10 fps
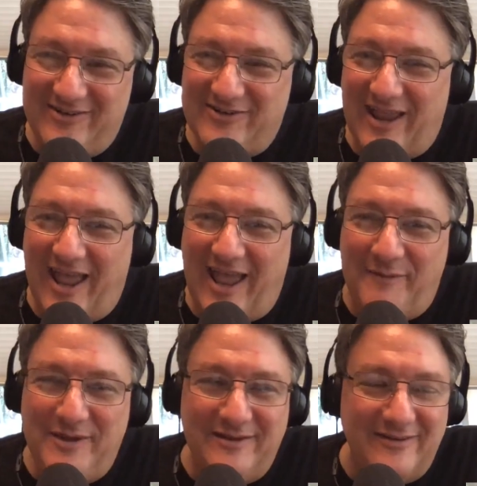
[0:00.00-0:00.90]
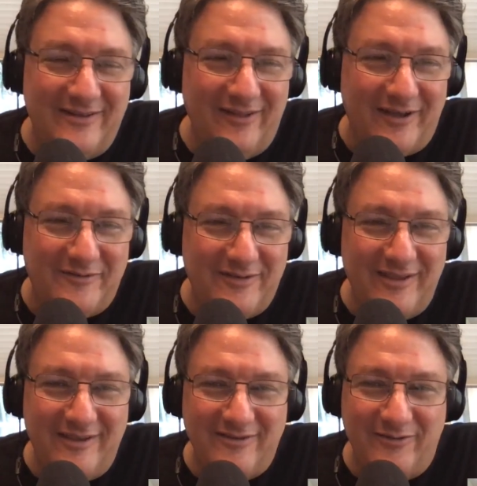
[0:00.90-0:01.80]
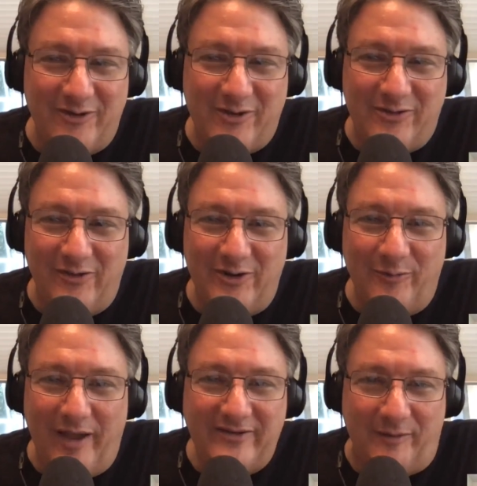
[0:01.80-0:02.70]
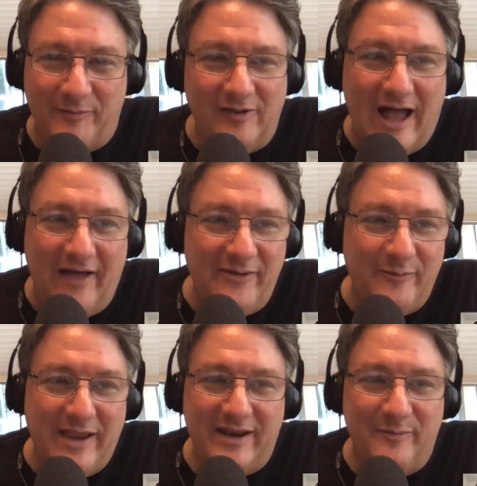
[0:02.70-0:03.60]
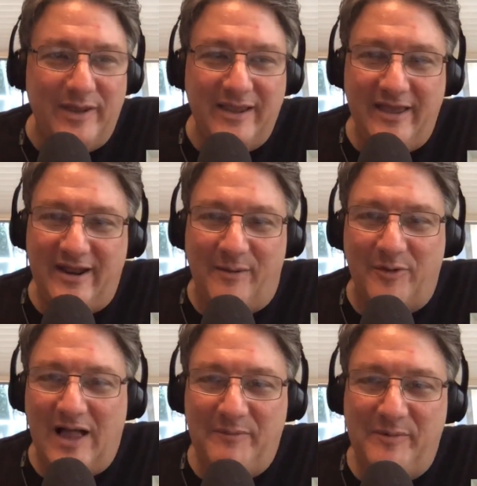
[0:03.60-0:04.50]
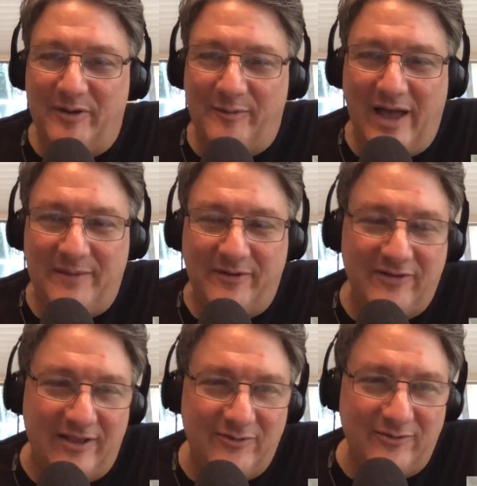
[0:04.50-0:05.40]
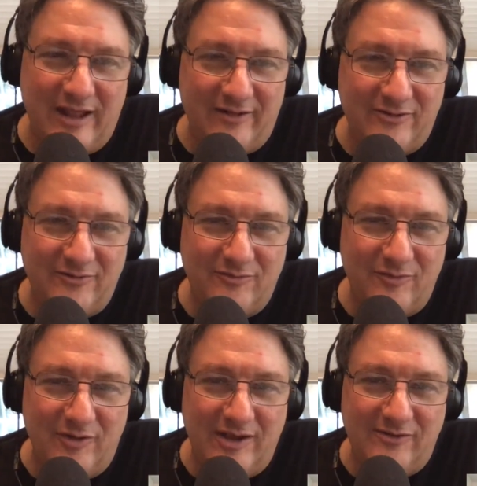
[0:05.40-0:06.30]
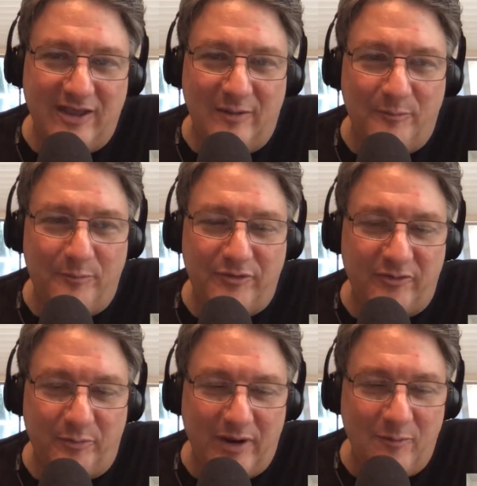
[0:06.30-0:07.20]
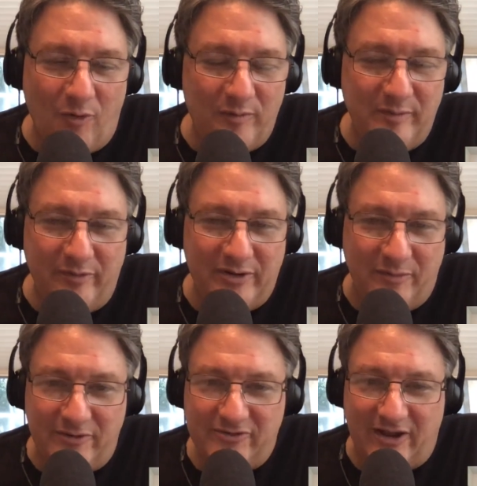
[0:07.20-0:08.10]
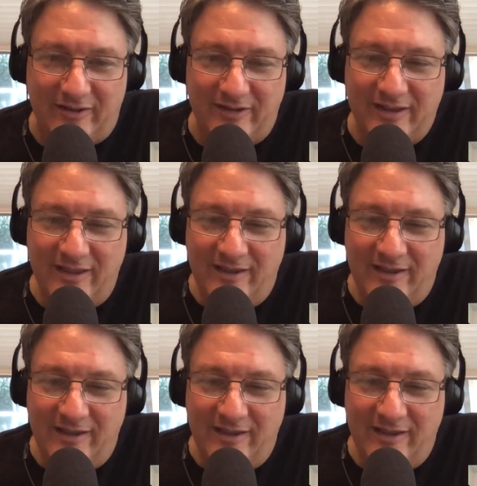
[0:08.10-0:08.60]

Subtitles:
I mean, look, the little bikes. I'm glad they're making a big hit, and I'm glad people are buying them because that's is going to just bring more people into motorcycling.